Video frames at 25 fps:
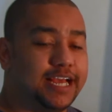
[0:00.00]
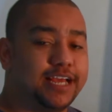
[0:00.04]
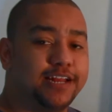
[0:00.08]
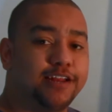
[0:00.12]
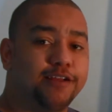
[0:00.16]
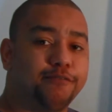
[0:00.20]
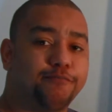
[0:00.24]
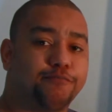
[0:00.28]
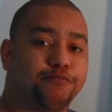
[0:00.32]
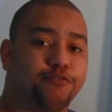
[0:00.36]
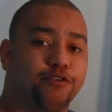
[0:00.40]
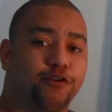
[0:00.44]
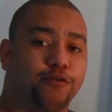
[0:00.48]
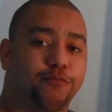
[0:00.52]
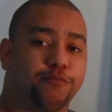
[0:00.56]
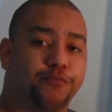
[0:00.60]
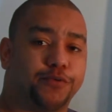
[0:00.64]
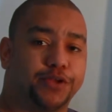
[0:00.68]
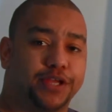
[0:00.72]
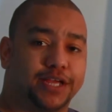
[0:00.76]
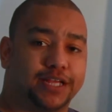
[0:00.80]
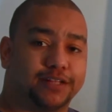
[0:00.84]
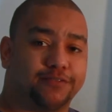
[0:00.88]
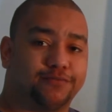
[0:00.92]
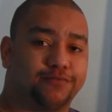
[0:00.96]

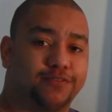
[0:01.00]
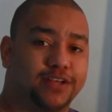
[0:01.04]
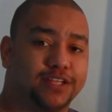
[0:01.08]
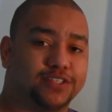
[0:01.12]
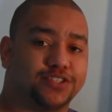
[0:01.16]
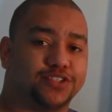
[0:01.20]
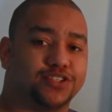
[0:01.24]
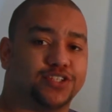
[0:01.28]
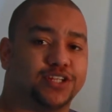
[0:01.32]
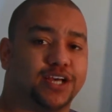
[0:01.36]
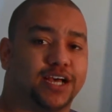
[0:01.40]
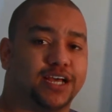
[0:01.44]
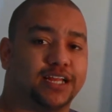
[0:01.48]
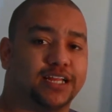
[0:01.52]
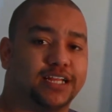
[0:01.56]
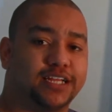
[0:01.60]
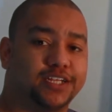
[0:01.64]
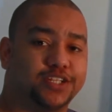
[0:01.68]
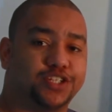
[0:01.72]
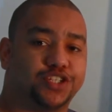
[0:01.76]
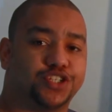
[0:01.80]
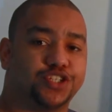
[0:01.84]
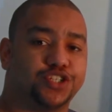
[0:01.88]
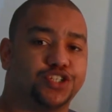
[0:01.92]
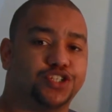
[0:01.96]
inappropriate
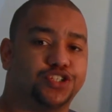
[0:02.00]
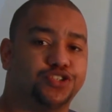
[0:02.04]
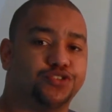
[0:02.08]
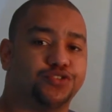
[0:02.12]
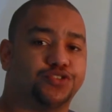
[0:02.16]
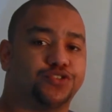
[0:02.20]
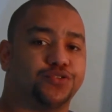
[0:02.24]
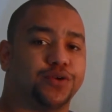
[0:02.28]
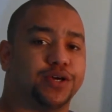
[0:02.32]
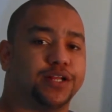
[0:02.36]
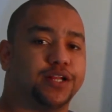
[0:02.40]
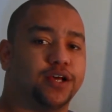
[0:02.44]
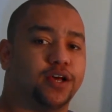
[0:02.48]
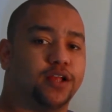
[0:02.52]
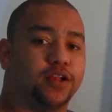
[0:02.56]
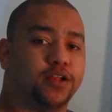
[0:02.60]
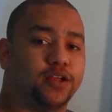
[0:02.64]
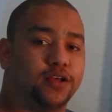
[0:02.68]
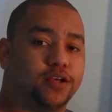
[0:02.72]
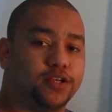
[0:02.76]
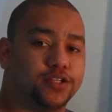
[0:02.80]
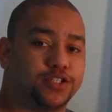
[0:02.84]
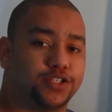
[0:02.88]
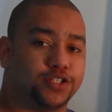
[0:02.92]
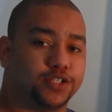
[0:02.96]
vasodilation due to an
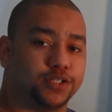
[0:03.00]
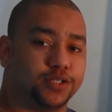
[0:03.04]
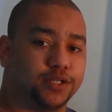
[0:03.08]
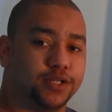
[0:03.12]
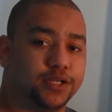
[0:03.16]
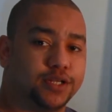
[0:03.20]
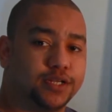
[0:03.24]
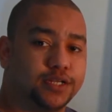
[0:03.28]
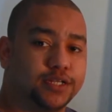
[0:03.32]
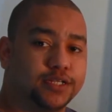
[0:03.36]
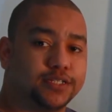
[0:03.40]
allergen,